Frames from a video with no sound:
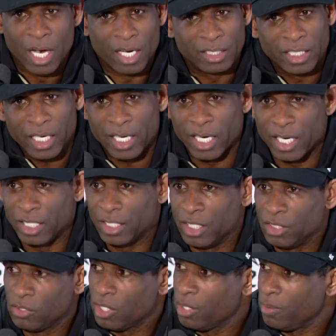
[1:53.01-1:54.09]
articulated
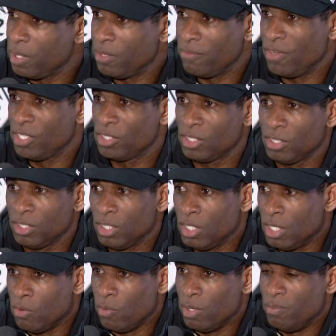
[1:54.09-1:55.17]
their dream and the vision
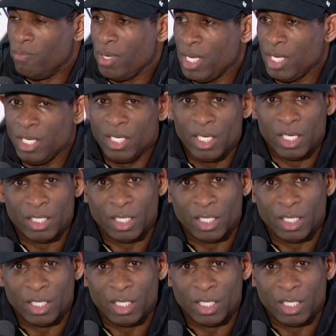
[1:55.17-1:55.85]
with me.